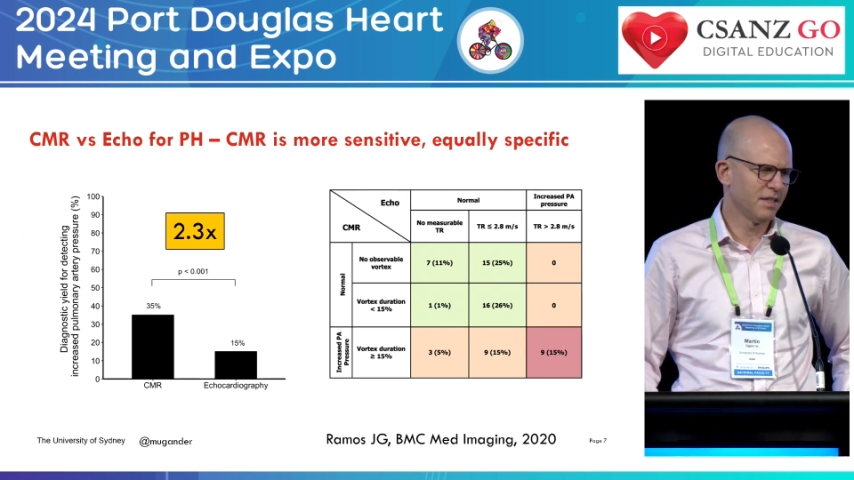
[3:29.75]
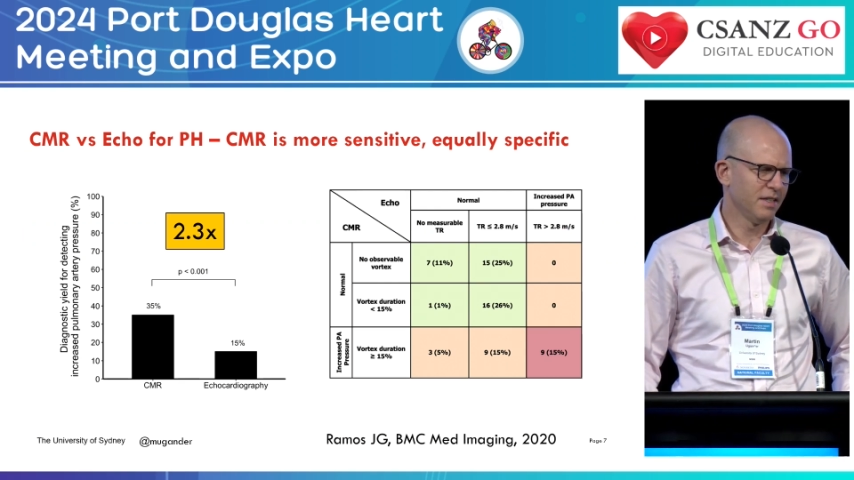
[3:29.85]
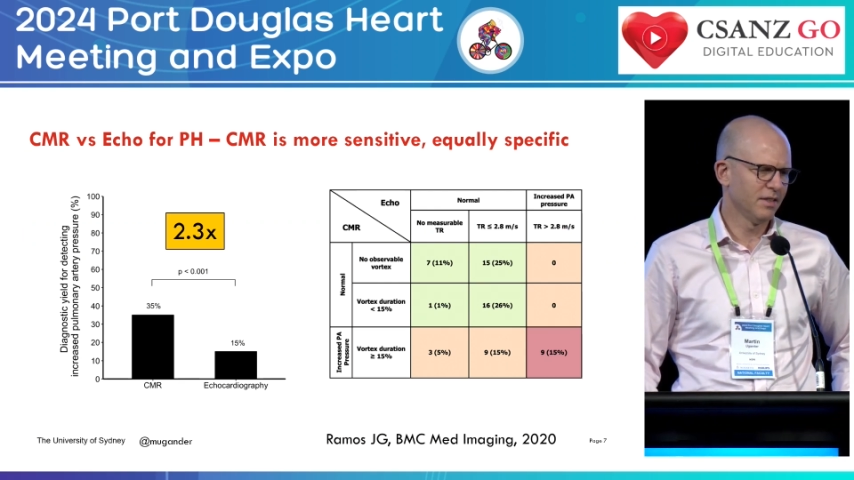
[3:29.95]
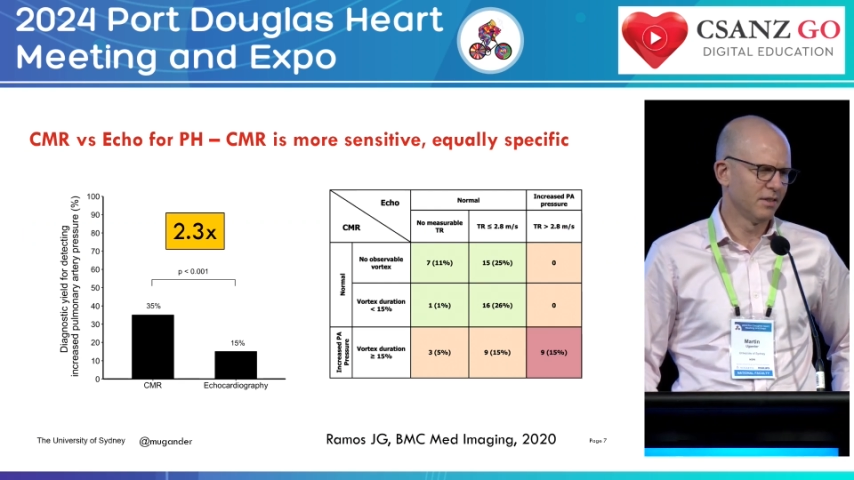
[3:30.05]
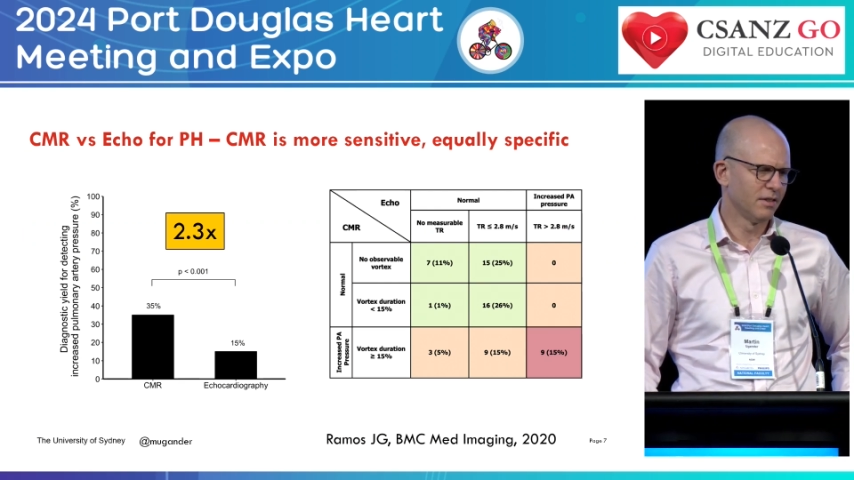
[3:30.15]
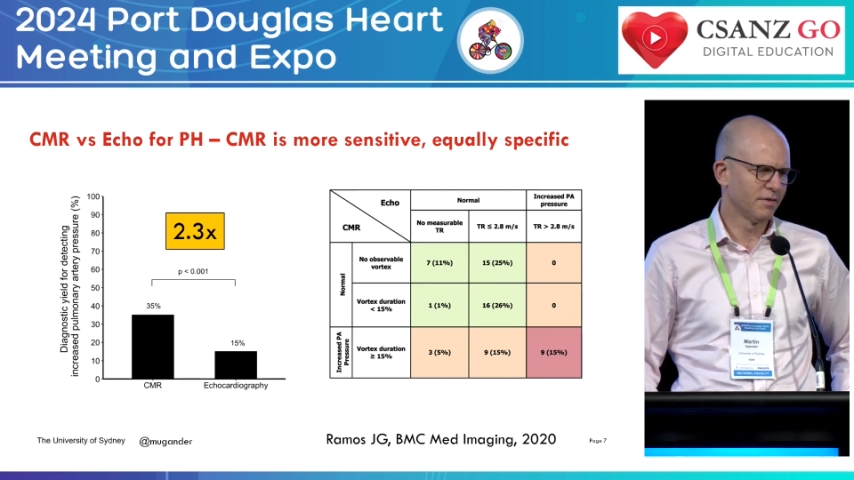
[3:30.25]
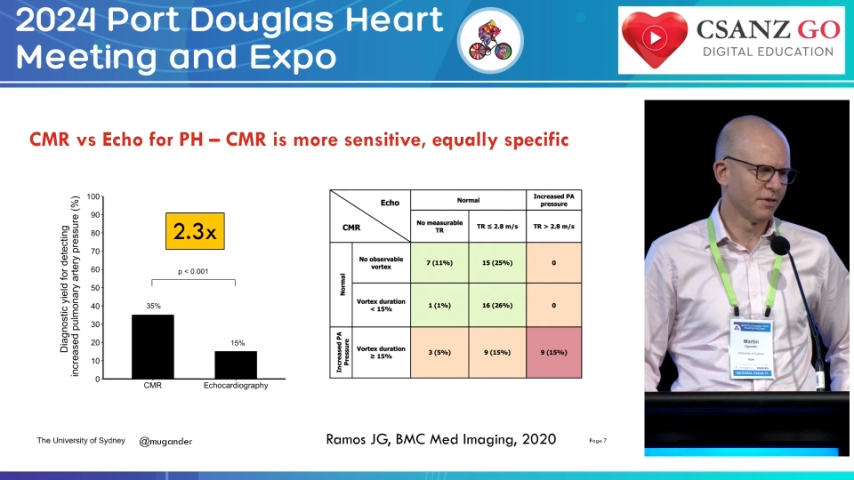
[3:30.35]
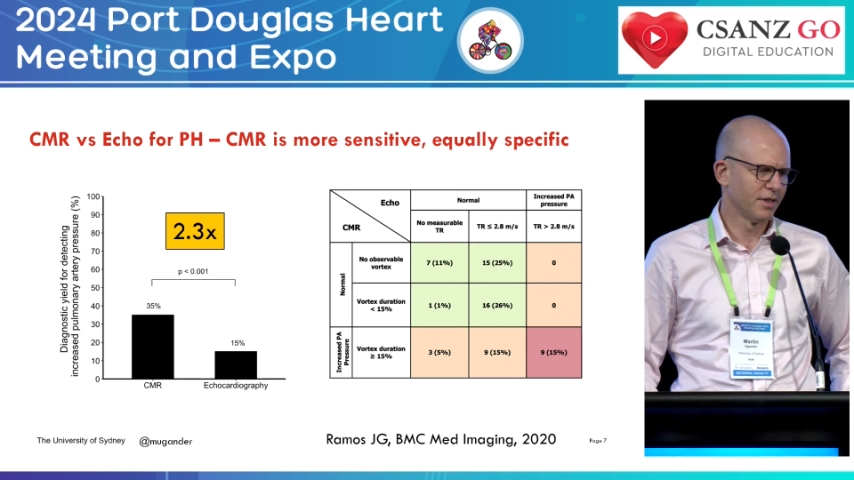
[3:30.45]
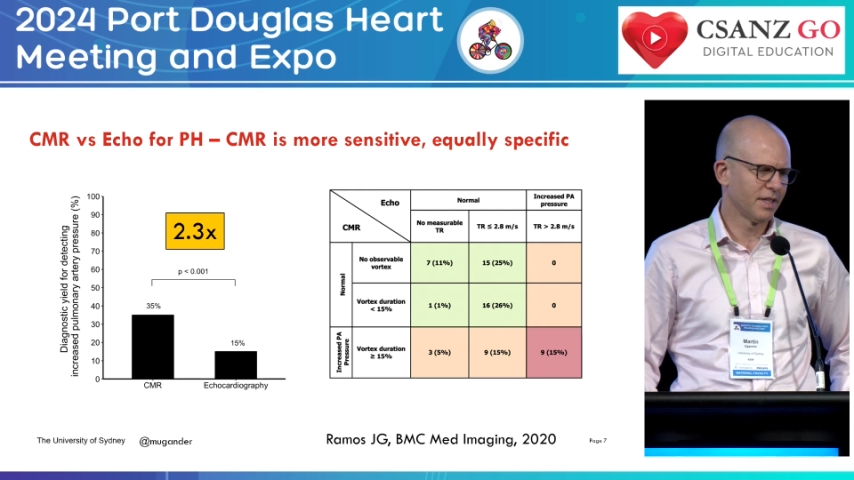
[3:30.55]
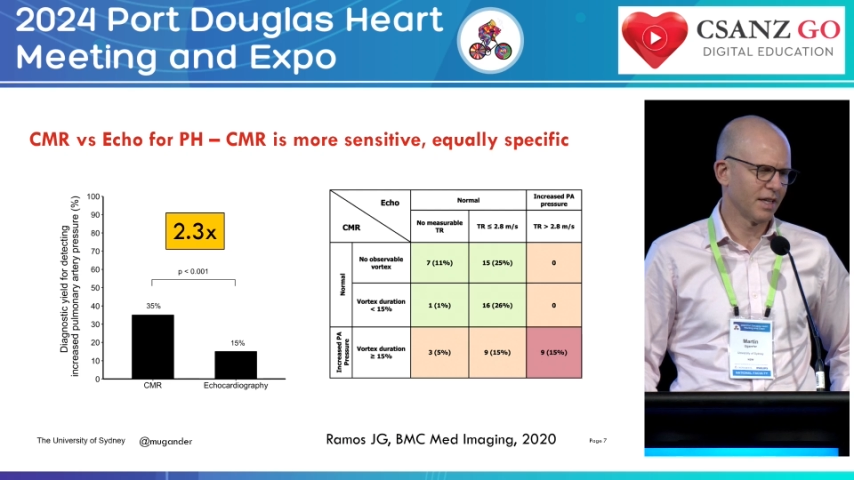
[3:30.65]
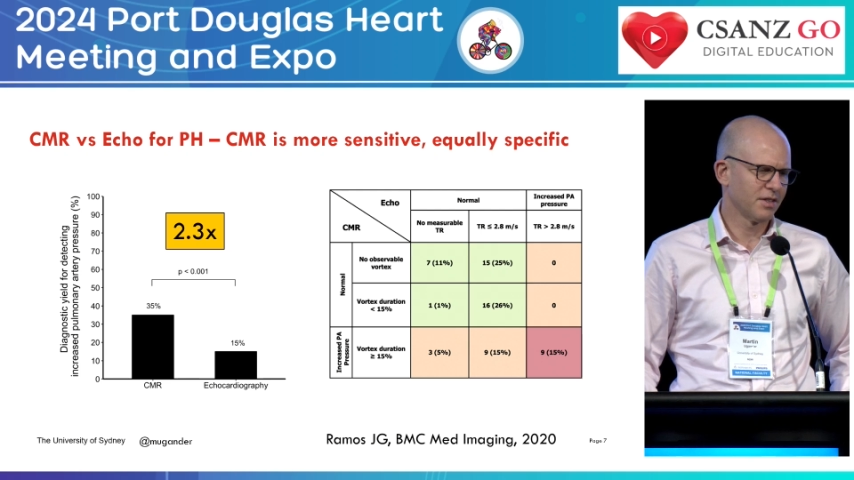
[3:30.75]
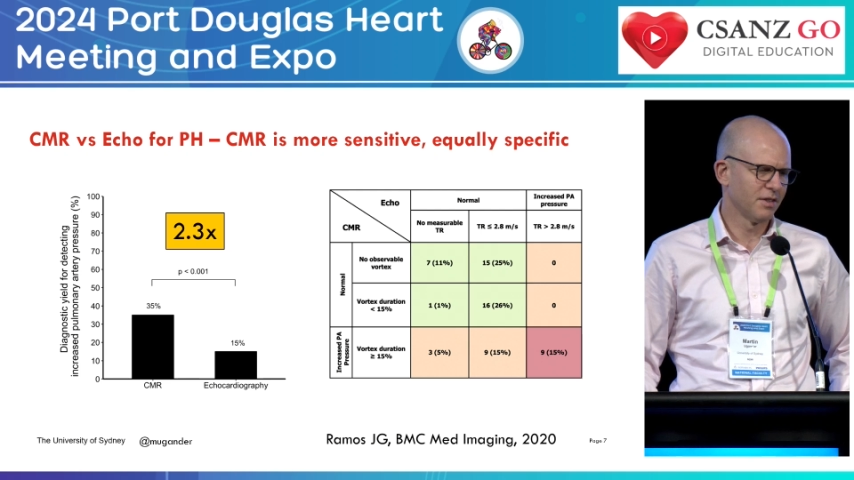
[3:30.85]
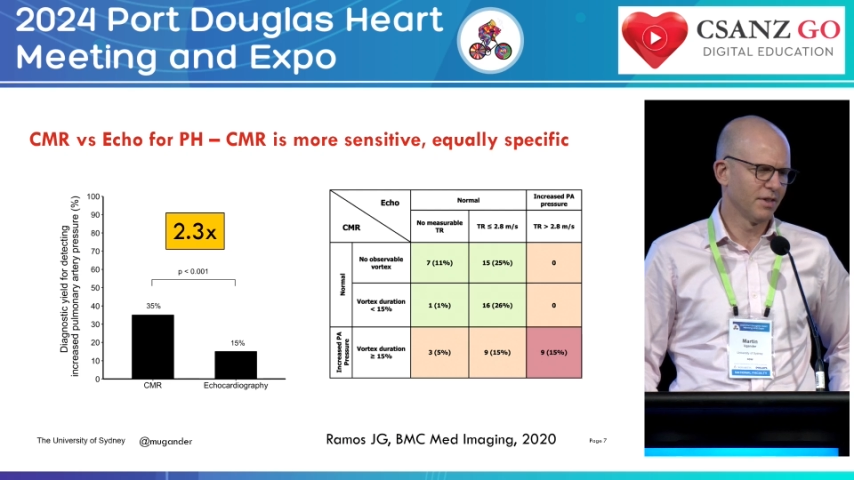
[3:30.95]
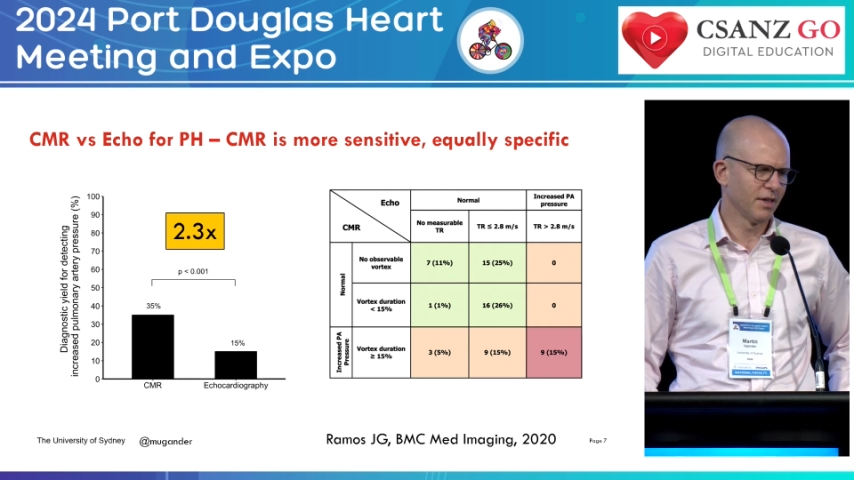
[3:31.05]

yield for detection